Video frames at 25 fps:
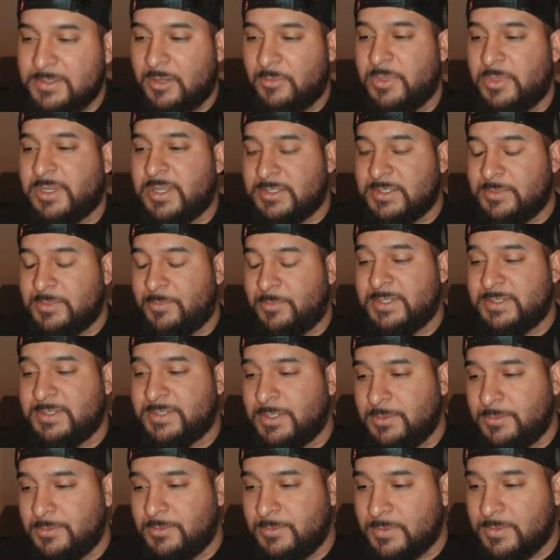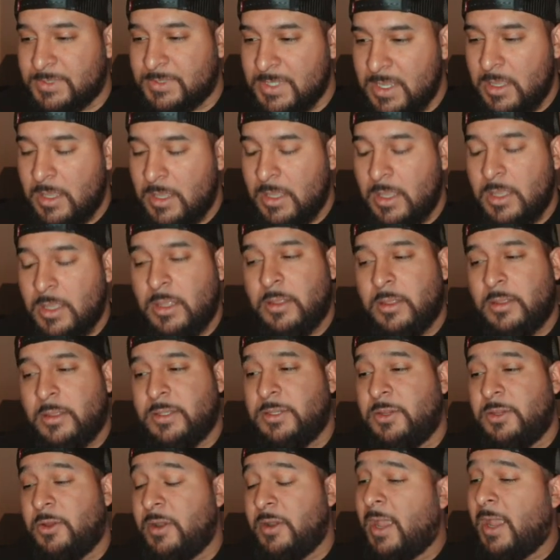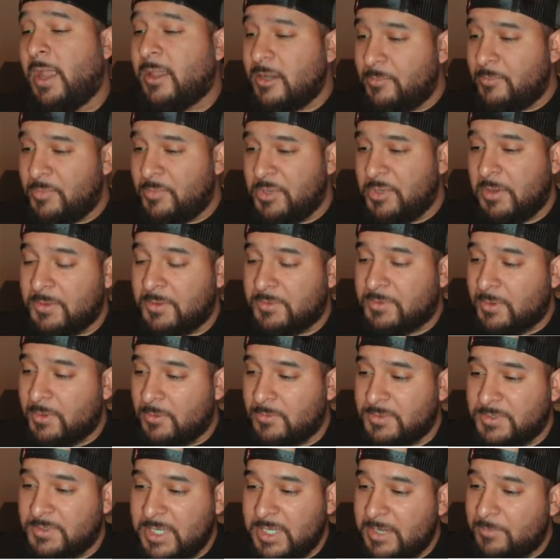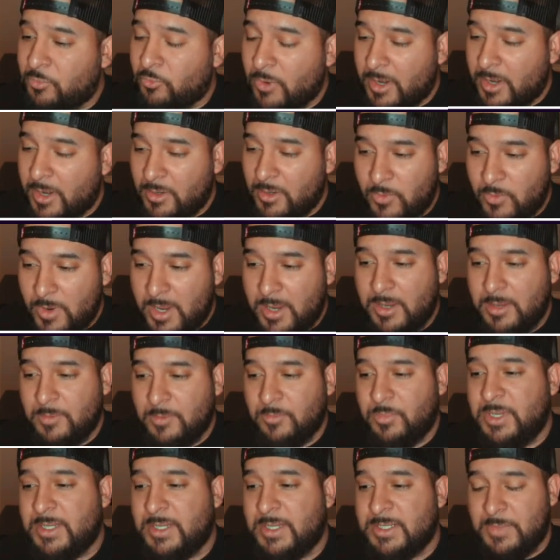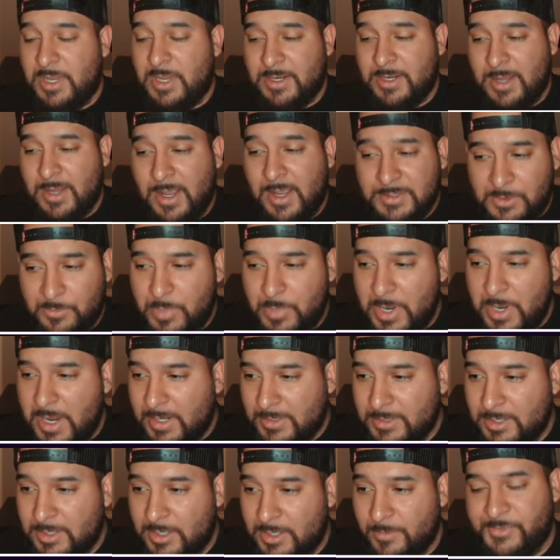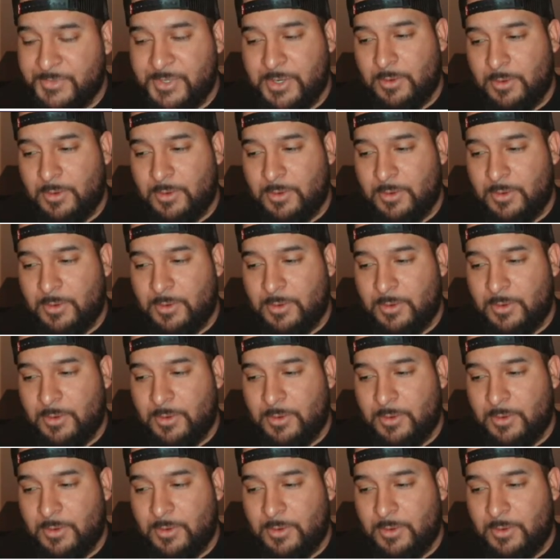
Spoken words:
me because of my zones. You're not going to be able to throw deep right away because my guys are backed up.